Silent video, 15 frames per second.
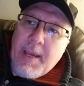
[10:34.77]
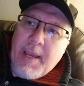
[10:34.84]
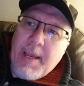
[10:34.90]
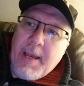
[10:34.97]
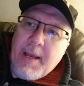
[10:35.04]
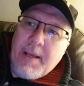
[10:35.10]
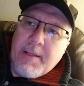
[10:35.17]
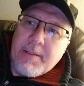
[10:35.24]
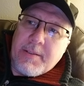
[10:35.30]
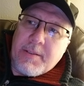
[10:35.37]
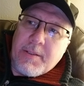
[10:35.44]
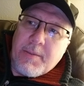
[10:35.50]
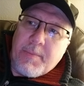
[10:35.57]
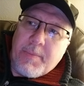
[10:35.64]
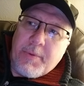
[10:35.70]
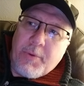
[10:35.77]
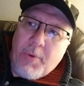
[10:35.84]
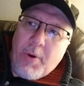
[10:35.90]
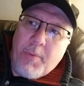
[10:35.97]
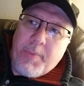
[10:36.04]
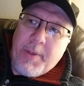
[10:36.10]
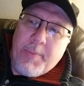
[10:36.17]
And there
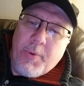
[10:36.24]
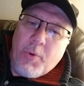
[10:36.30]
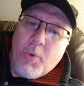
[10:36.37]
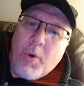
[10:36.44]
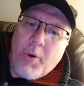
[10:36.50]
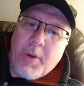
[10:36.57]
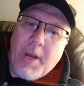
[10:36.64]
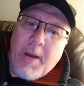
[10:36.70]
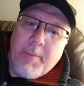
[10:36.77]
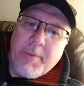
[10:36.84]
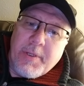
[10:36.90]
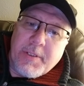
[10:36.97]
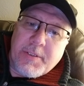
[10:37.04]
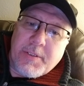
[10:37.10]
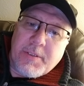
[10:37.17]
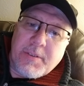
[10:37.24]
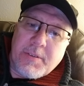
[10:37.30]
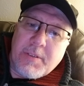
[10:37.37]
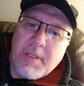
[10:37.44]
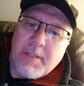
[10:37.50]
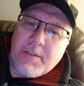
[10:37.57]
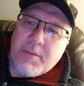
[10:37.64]
are people who are communists
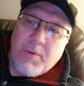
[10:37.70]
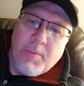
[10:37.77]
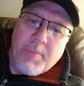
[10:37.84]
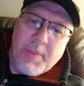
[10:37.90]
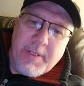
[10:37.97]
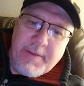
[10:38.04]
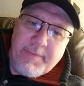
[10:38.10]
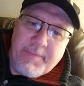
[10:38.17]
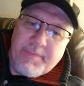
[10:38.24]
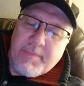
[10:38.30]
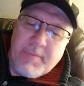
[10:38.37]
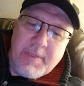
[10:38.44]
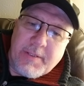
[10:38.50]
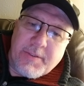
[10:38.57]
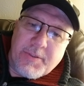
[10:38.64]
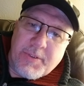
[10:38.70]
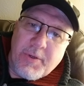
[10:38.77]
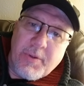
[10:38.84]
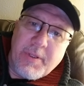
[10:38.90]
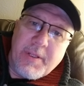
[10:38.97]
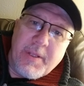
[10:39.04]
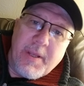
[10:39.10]
that don't believe
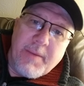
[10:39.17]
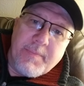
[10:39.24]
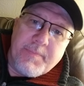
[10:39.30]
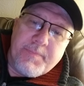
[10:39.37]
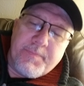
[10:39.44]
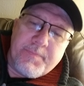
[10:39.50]
necessarily in that.